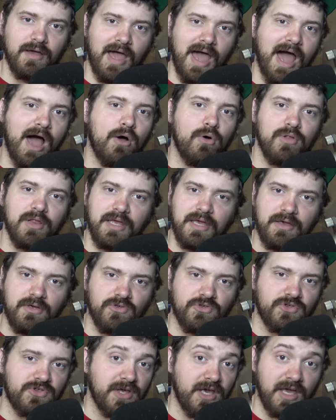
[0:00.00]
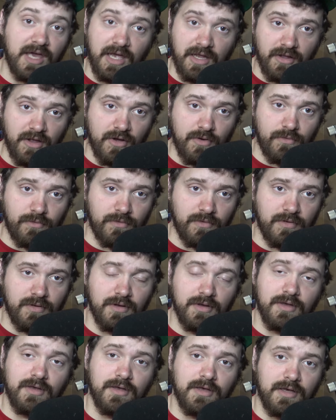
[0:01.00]
howling singing note
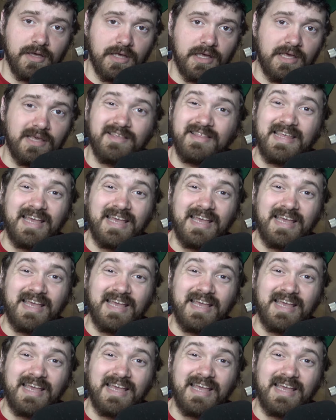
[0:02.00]
is